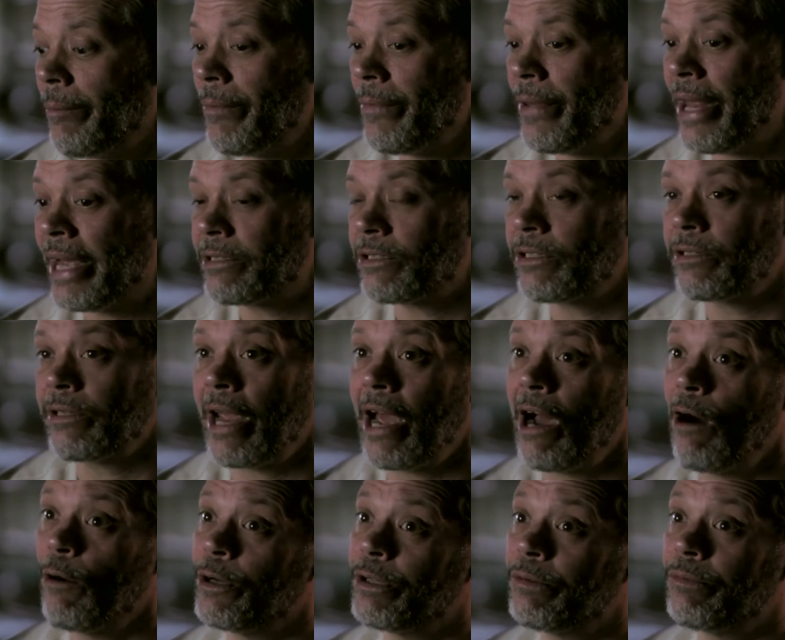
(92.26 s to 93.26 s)
that's
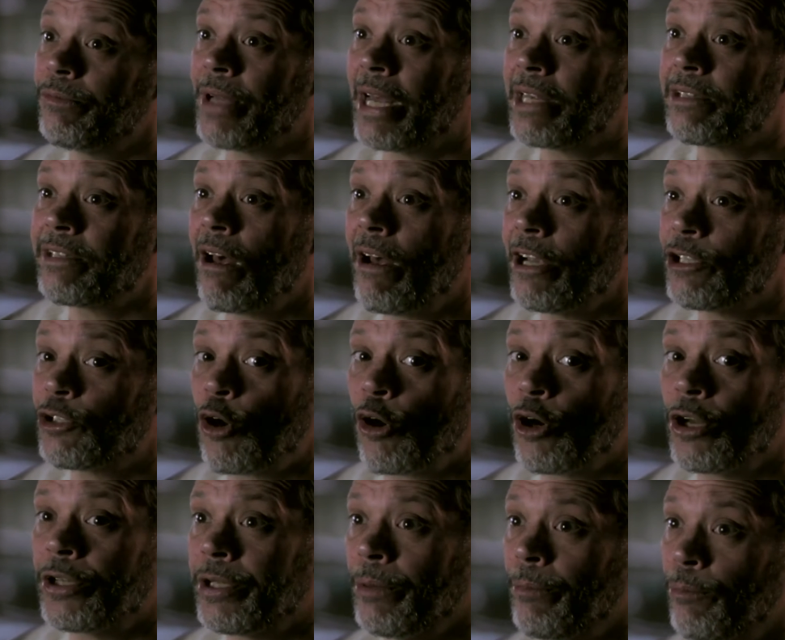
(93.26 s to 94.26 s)
how I
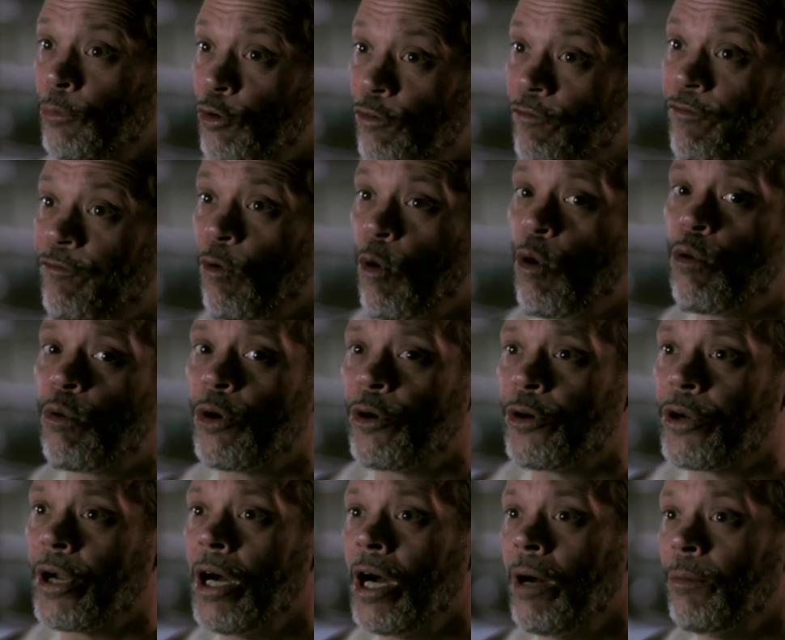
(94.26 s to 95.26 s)
started to move forward.
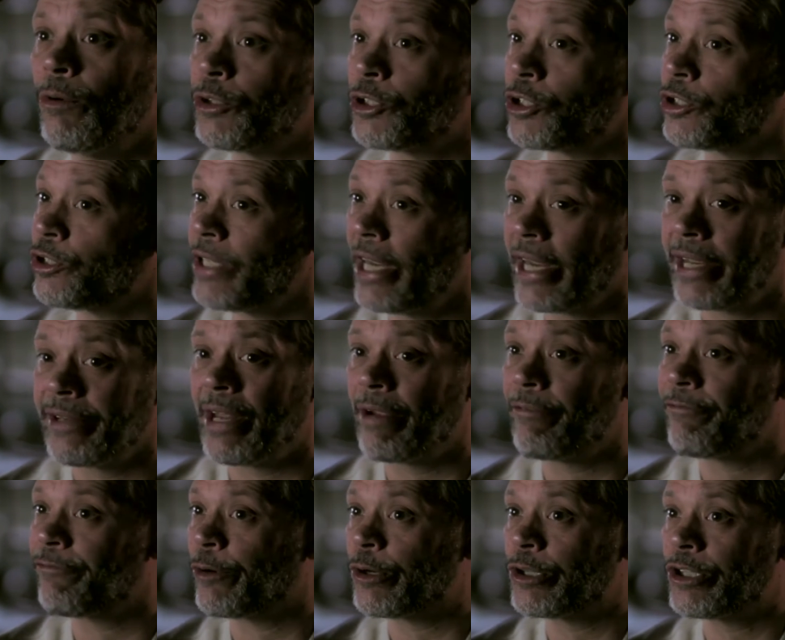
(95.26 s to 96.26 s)
I was just taking that
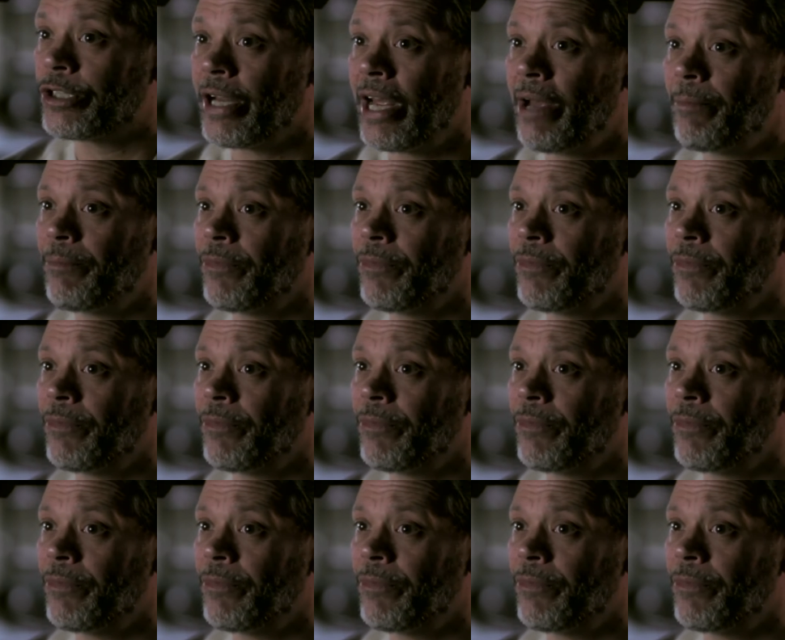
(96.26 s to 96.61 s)
first step.